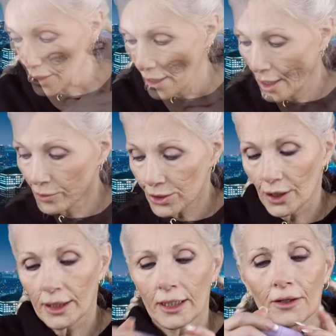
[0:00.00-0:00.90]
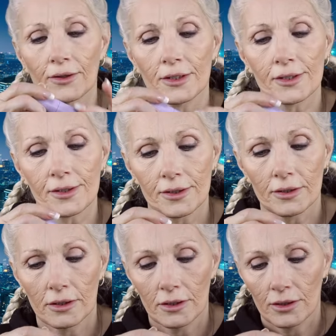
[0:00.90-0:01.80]
And we're trying out
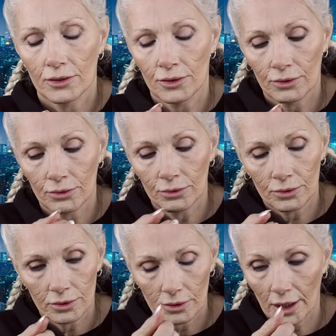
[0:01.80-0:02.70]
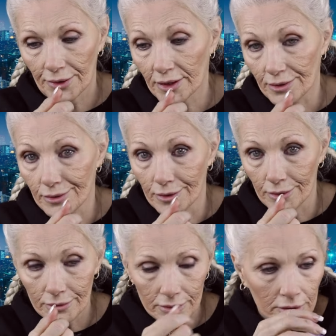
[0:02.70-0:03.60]
this new, I think it's
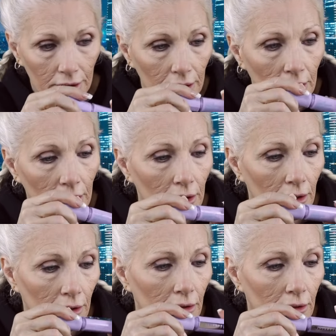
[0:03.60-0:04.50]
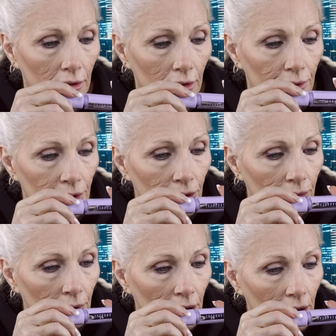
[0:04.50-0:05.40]
new. It was new to
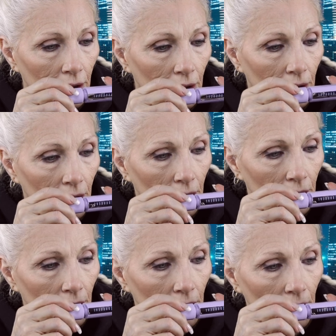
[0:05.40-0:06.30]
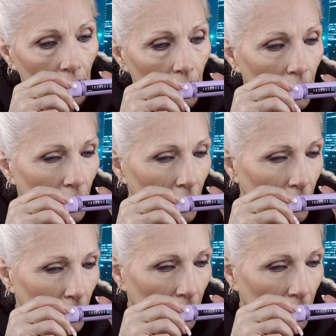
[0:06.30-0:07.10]
me. Uh,